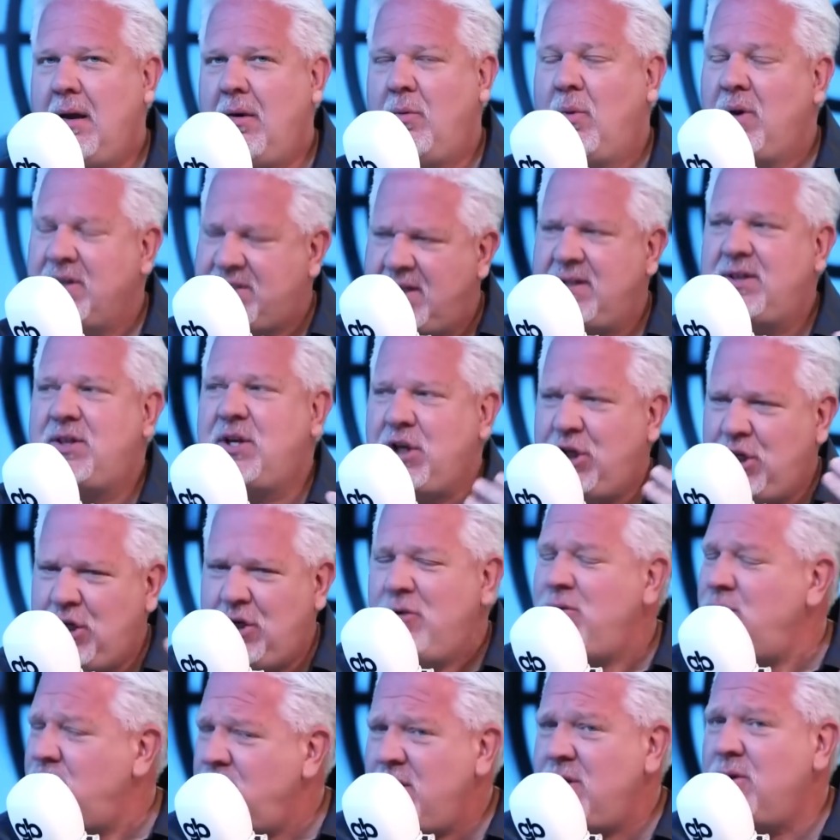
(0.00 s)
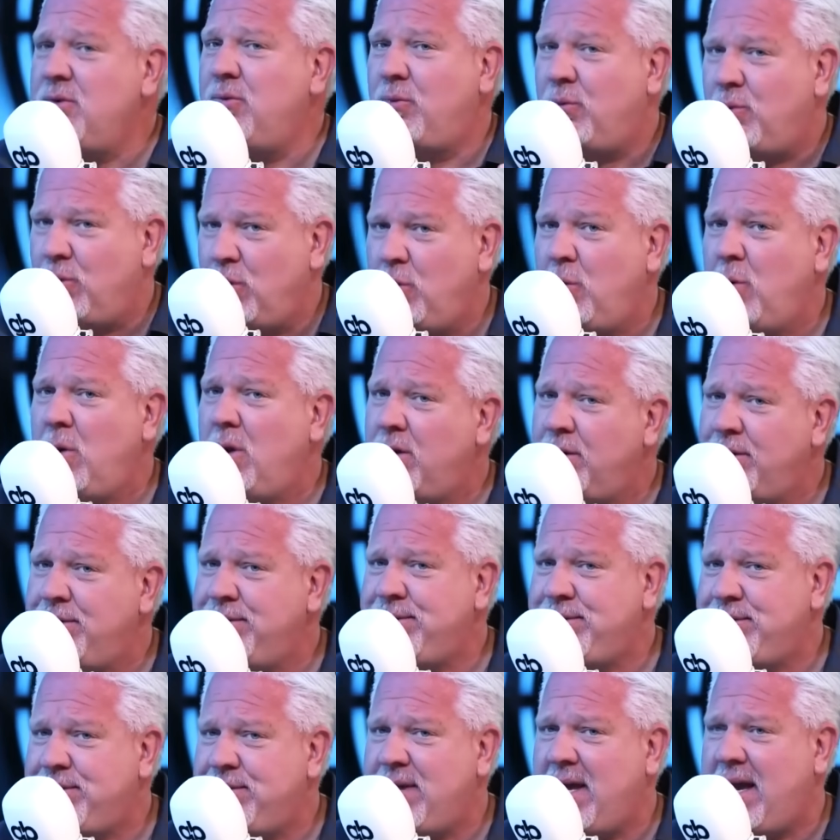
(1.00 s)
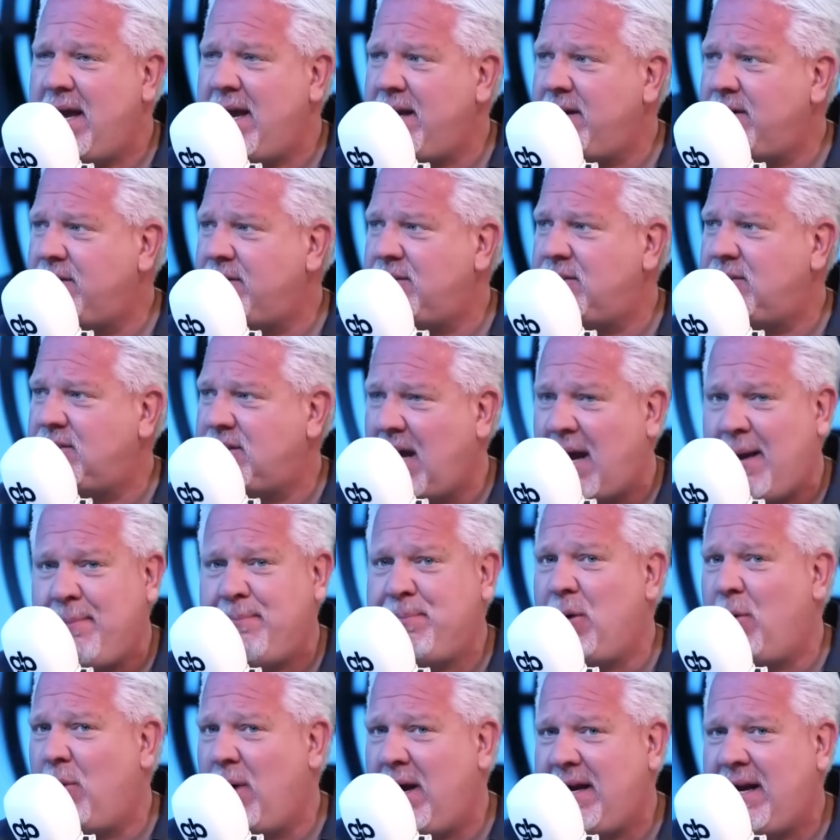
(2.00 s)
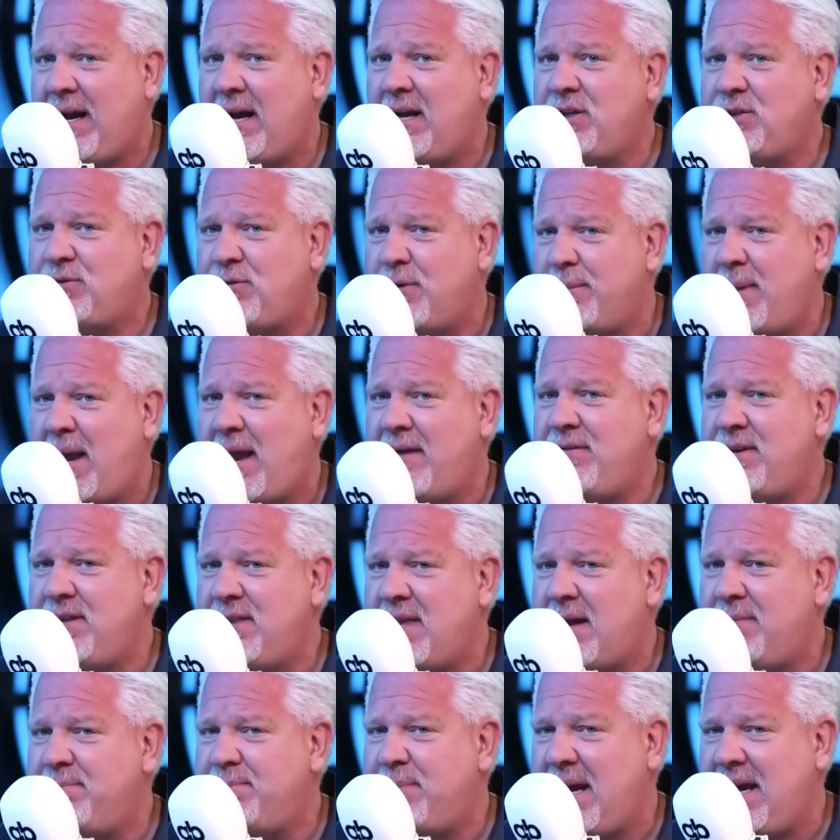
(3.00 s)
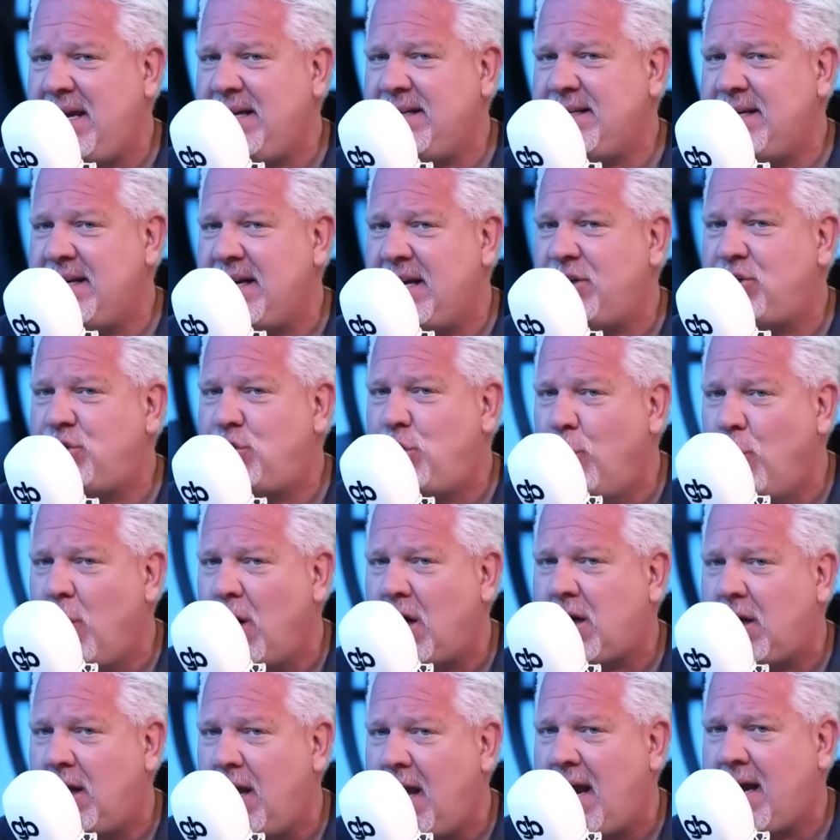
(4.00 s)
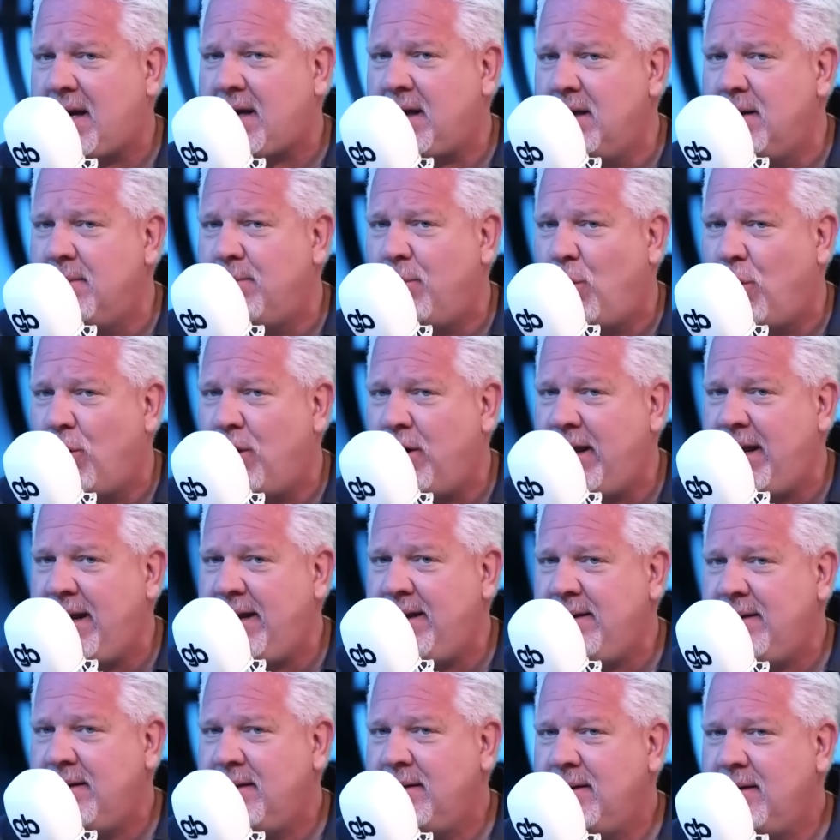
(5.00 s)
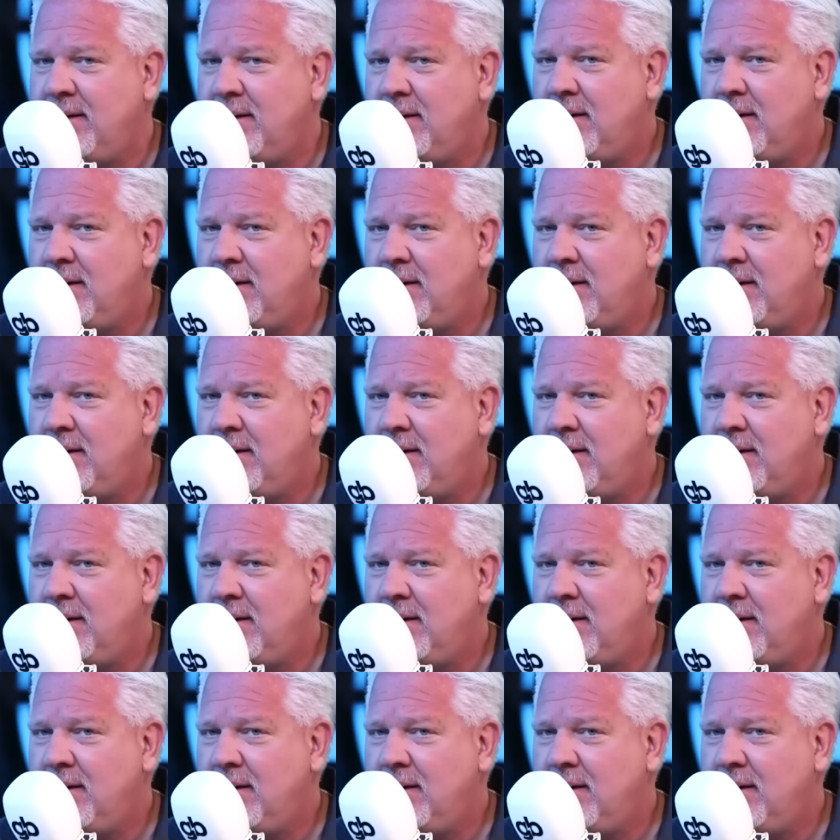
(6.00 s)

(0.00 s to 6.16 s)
Was it the union rules that stopped the White House from having that painted at two o'clock in the morning?